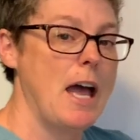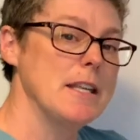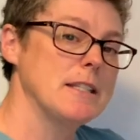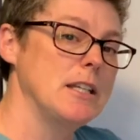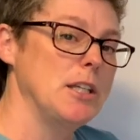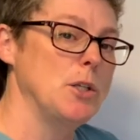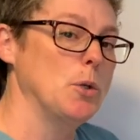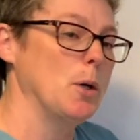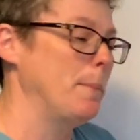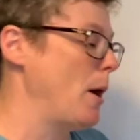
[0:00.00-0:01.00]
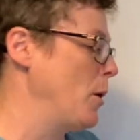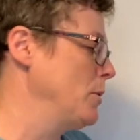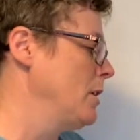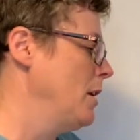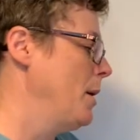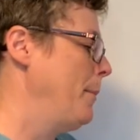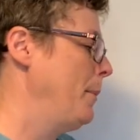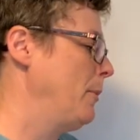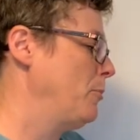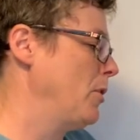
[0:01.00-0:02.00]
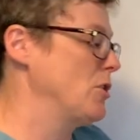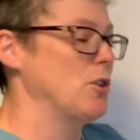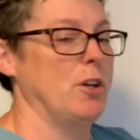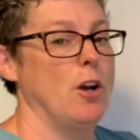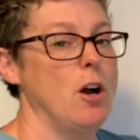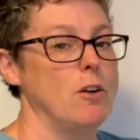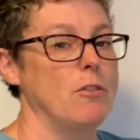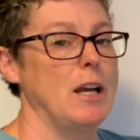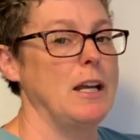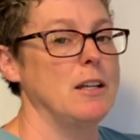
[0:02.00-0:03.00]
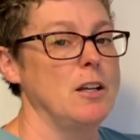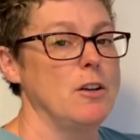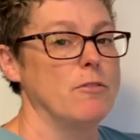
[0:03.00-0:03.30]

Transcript: asking you about blood pressure and heart rate.